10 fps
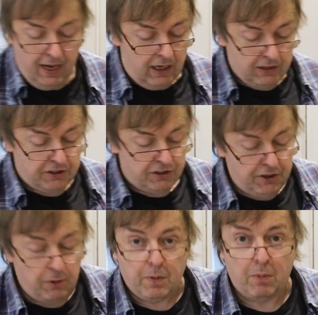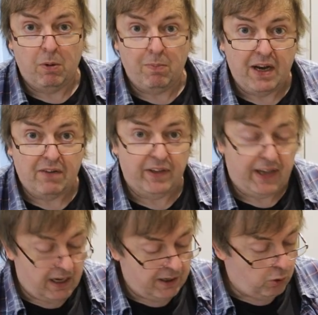so there's no problem there if you
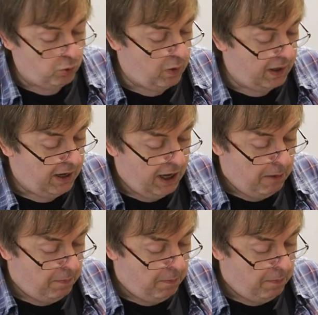get an old one.